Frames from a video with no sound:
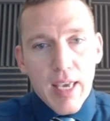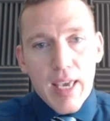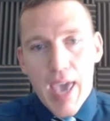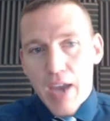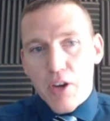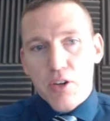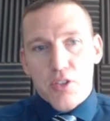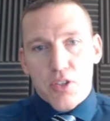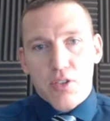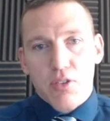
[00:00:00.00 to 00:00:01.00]

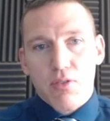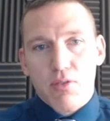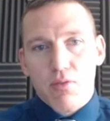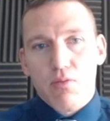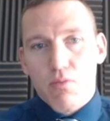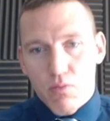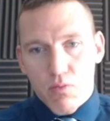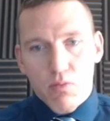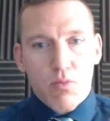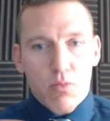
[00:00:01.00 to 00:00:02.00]
Hackers,
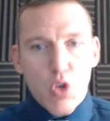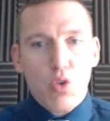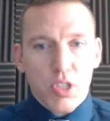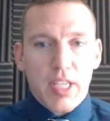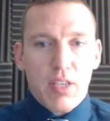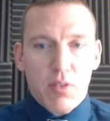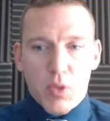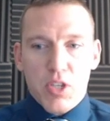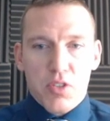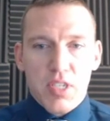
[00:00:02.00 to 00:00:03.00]
usually
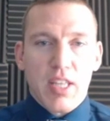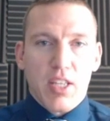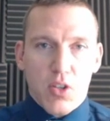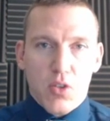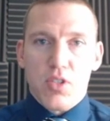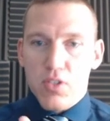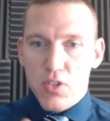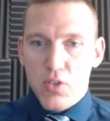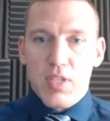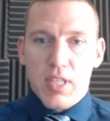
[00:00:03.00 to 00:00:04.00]
what you'll see in the news is
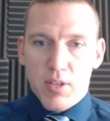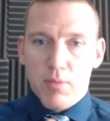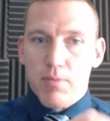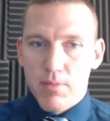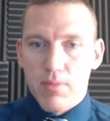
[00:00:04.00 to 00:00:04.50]
using them